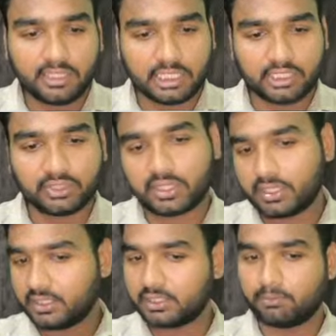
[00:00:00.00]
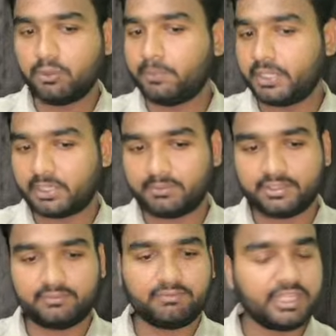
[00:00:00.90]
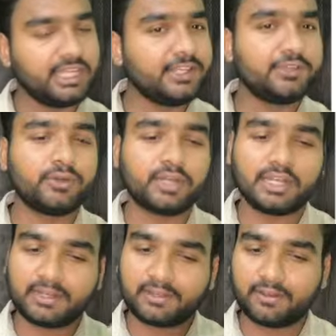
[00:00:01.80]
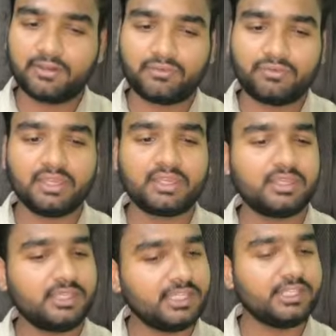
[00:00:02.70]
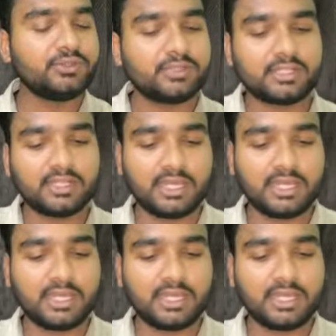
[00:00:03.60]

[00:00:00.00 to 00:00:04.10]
In URL WP admin, in URL config, in URL